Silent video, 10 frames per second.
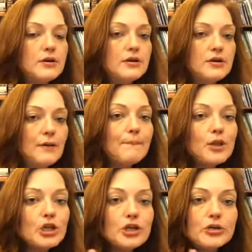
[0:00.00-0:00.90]

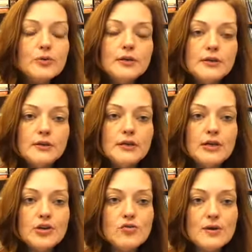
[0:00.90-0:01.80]
blue,
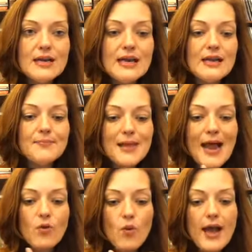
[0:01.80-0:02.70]
green,
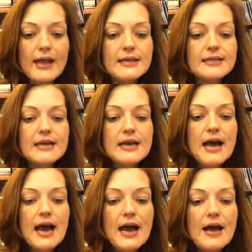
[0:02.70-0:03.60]
black, white.
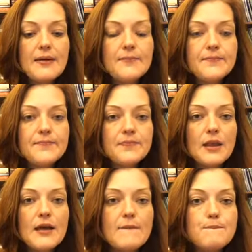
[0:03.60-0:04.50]

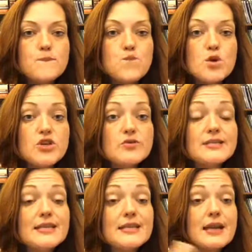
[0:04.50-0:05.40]
When you
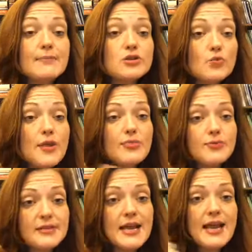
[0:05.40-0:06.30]
see the numbers 1 through
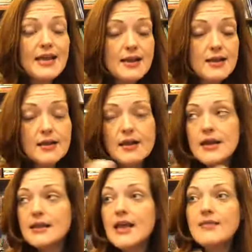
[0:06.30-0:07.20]
10,
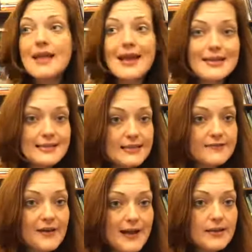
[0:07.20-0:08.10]
can they
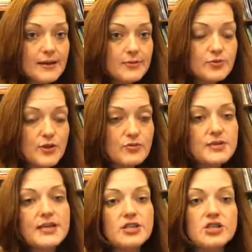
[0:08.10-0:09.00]
identify the numbers 1 through
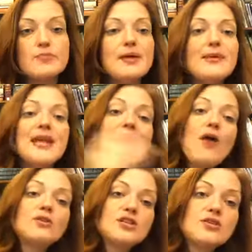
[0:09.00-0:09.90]
10? So maybe
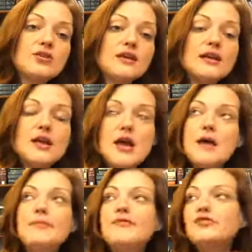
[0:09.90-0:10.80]
count to 30,
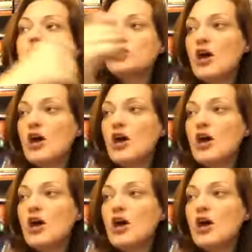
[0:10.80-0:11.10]
but if you show